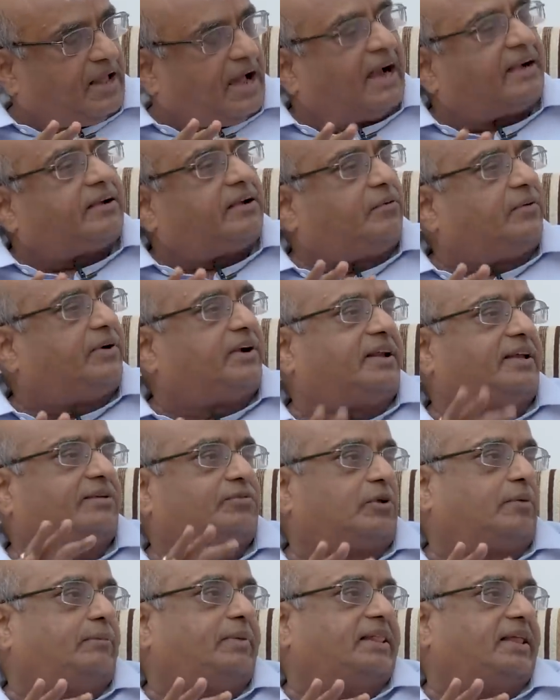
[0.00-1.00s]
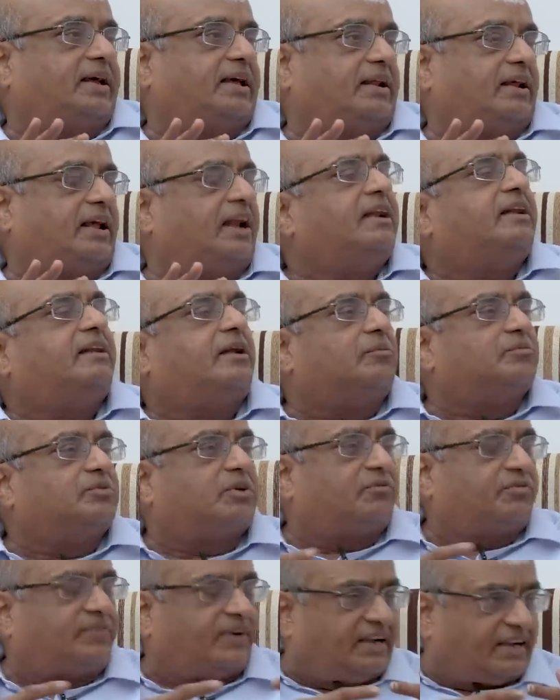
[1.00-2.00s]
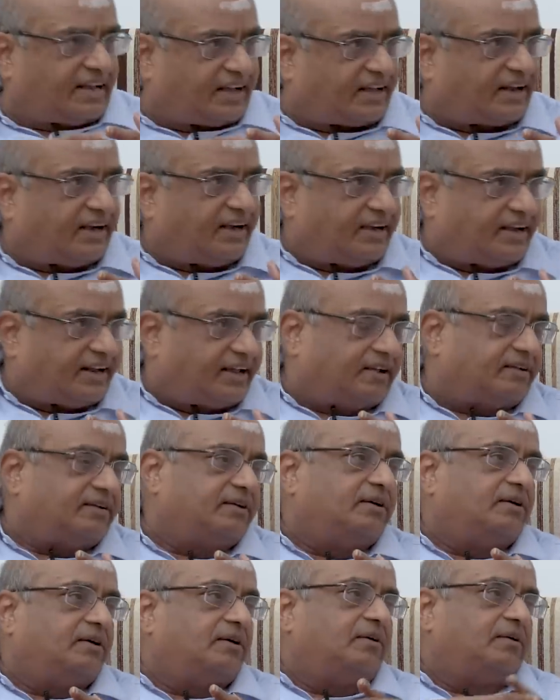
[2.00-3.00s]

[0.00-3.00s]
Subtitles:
activities will be there in terms of integrating